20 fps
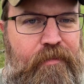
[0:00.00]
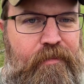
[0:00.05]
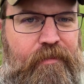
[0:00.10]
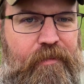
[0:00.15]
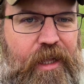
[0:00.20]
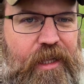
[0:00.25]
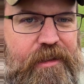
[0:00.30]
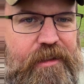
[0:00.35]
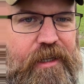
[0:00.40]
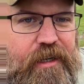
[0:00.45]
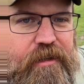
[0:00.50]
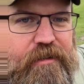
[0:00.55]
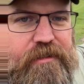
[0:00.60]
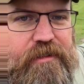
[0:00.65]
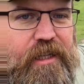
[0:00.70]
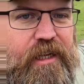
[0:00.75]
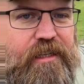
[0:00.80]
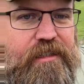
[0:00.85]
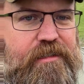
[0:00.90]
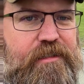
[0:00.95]
That there's
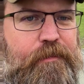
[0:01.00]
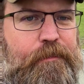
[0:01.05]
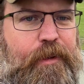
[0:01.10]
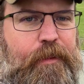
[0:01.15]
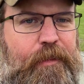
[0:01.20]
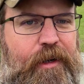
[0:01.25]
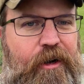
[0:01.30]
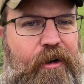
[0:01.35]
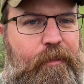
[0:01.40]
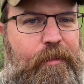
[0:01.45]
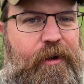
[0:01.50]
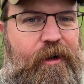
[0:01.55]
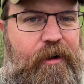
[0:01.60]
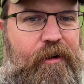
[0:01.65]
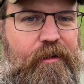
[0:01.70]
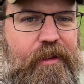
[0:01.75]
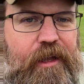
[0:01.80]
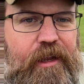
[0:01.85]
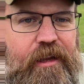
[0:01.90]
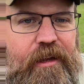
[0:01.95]
thanks to my mom and
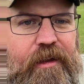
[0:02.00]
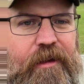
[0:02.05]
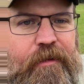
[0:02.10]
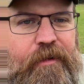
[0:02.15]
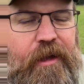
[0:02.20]
Paul. They